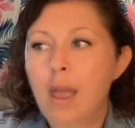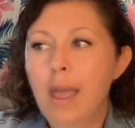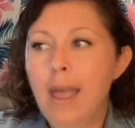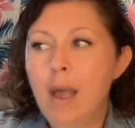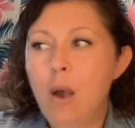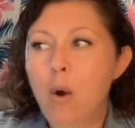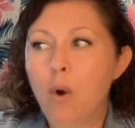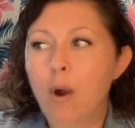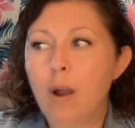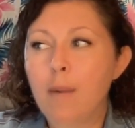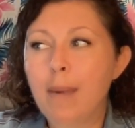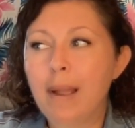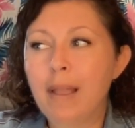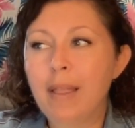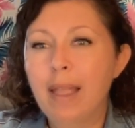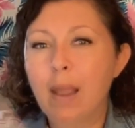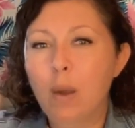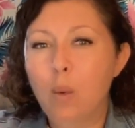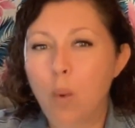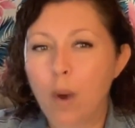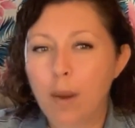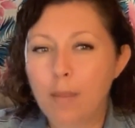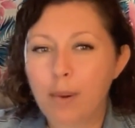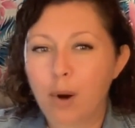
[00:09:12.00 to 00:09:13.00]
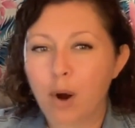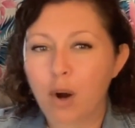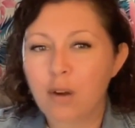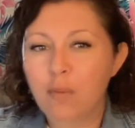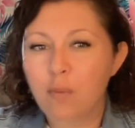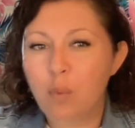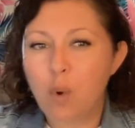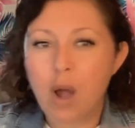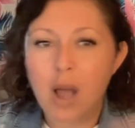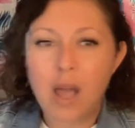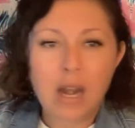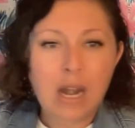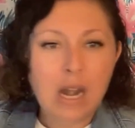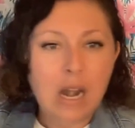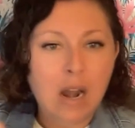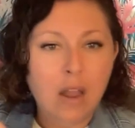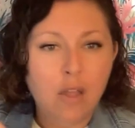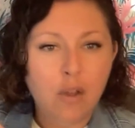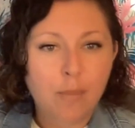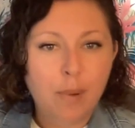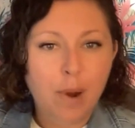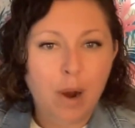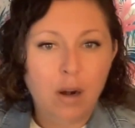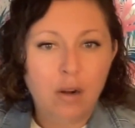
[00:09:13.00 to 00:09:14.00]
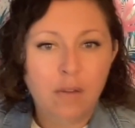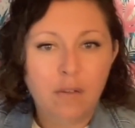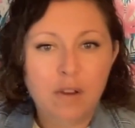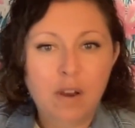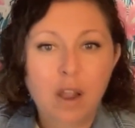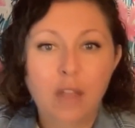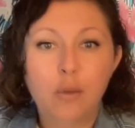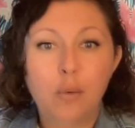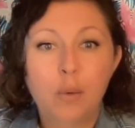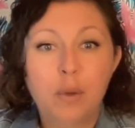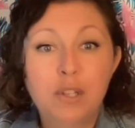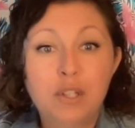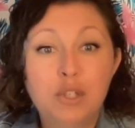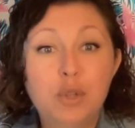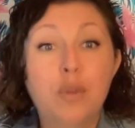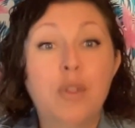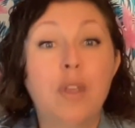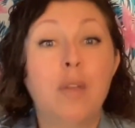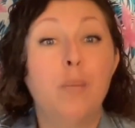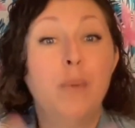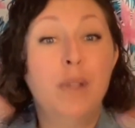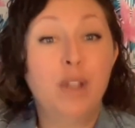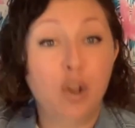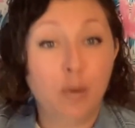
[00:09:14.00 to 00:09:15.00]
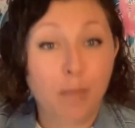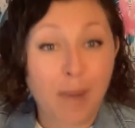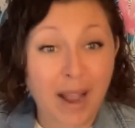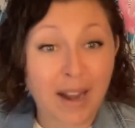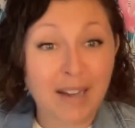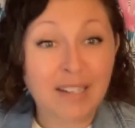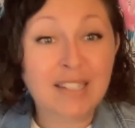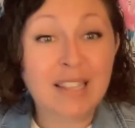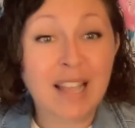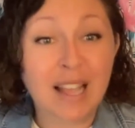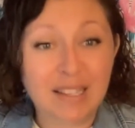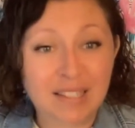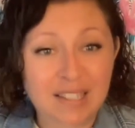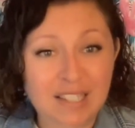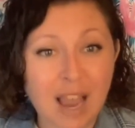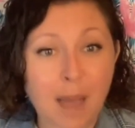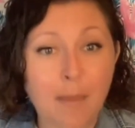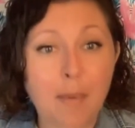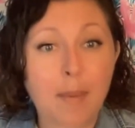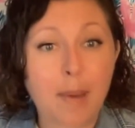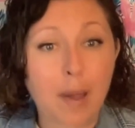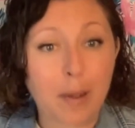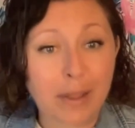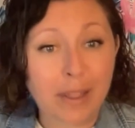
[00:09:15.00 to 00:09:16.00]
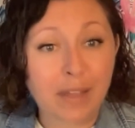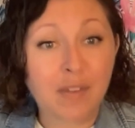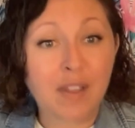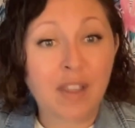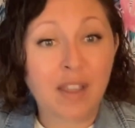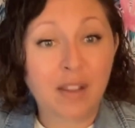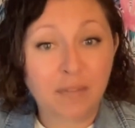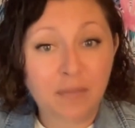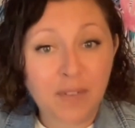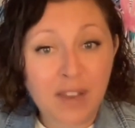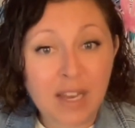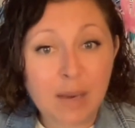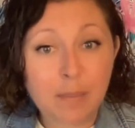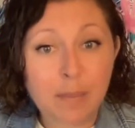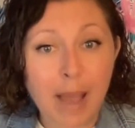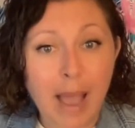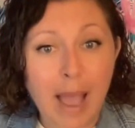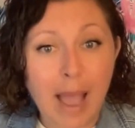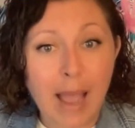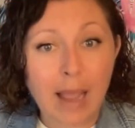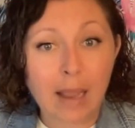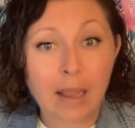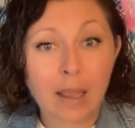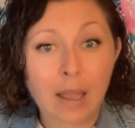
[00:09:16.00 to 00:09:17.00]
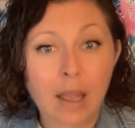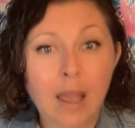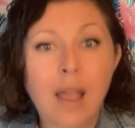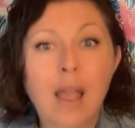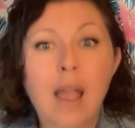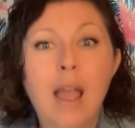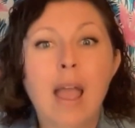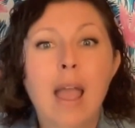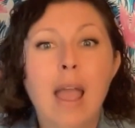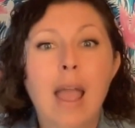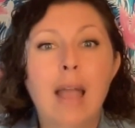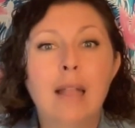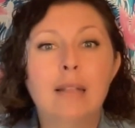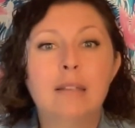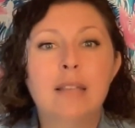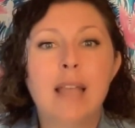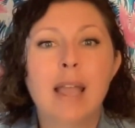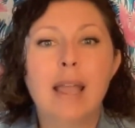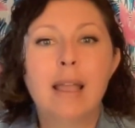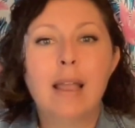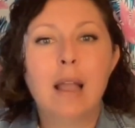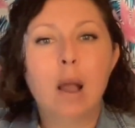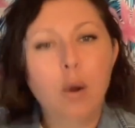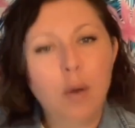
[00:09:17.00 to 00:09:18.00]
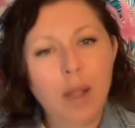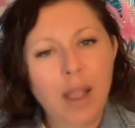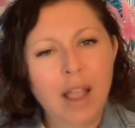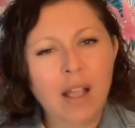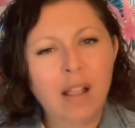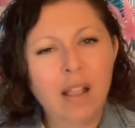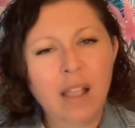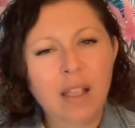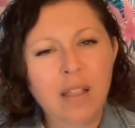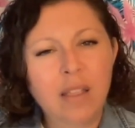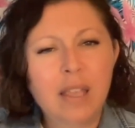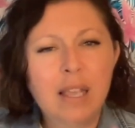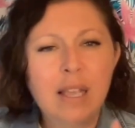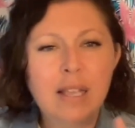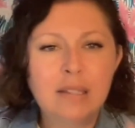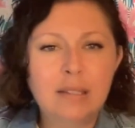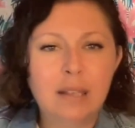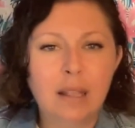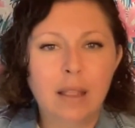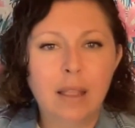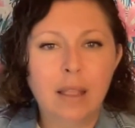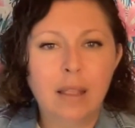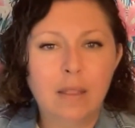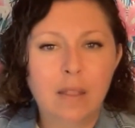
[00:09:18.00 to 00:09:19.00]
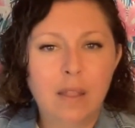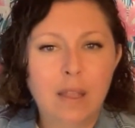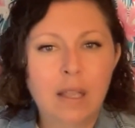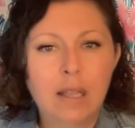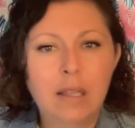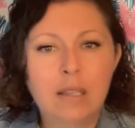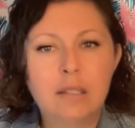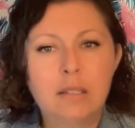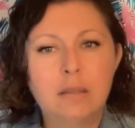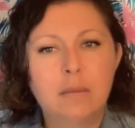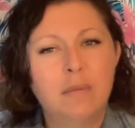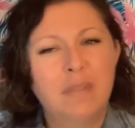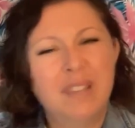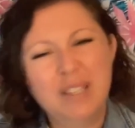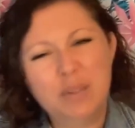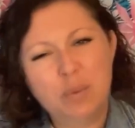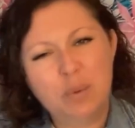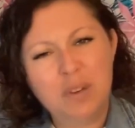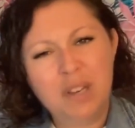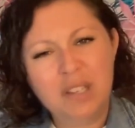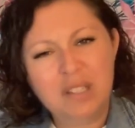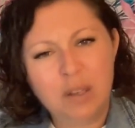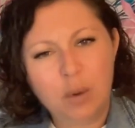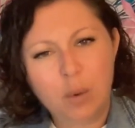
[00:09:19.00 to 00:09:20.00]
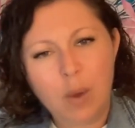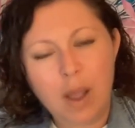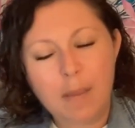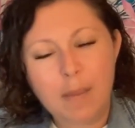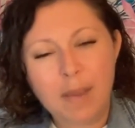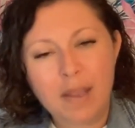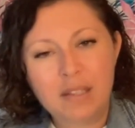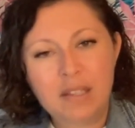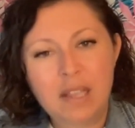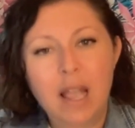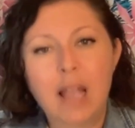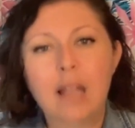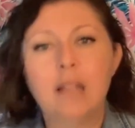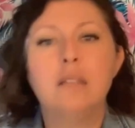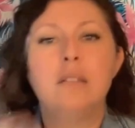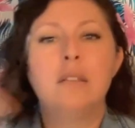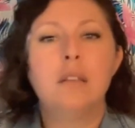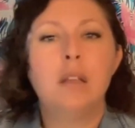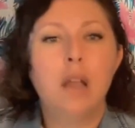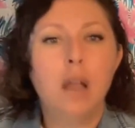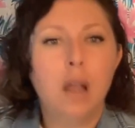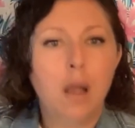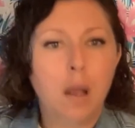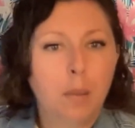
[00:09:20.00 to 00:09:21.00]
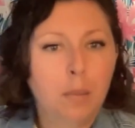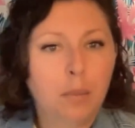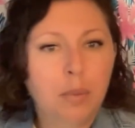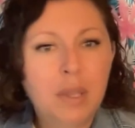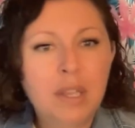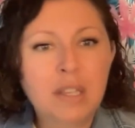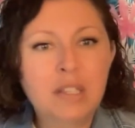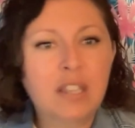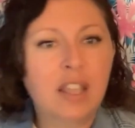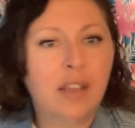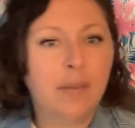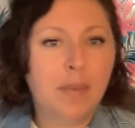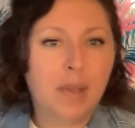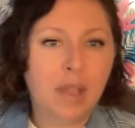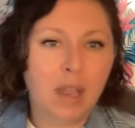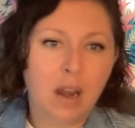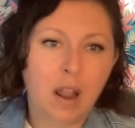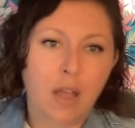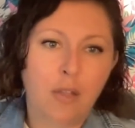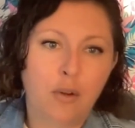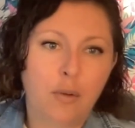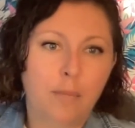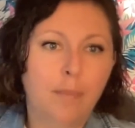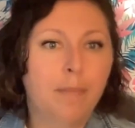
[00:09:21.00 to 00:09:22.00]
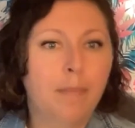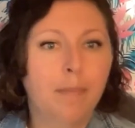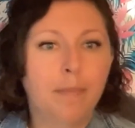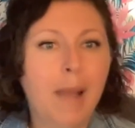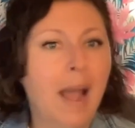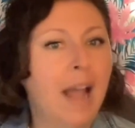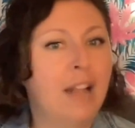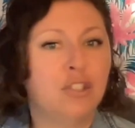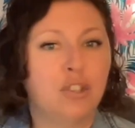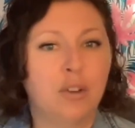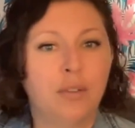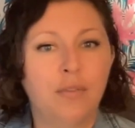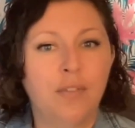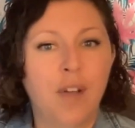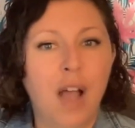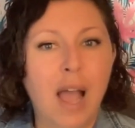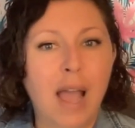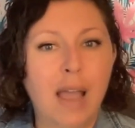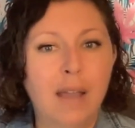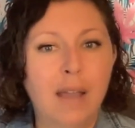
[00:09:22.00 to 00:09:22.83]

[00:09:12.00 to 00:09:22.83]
or I might like one part of one and another part of another one. So then we go back to that step about giving it feedback and say, okay, I like this. I like this. This one doesn't quite make sense. Please give me another batch of 5.